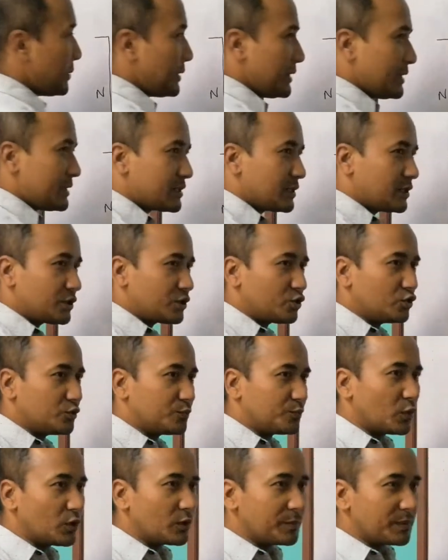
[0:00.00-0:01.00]
it's a two
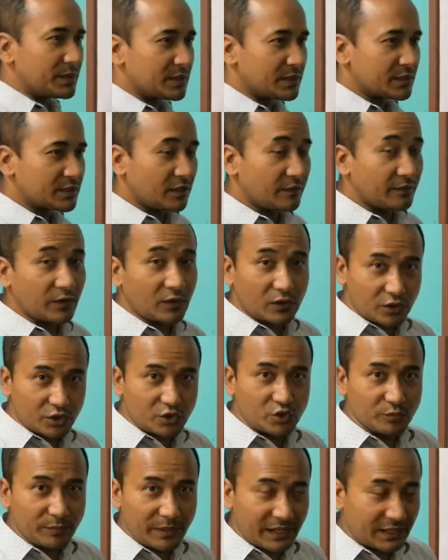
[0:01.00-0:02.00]
pole pieces of a
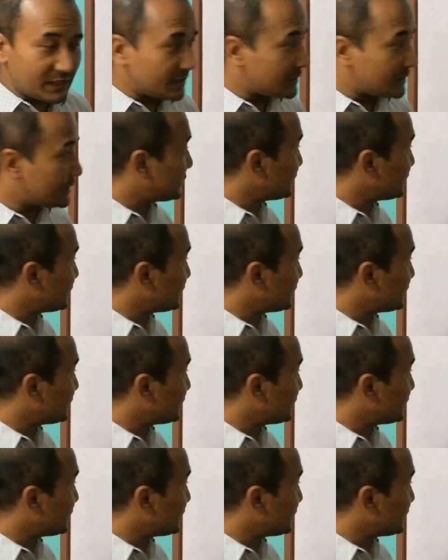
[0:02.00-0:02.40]
horseshoe magnet.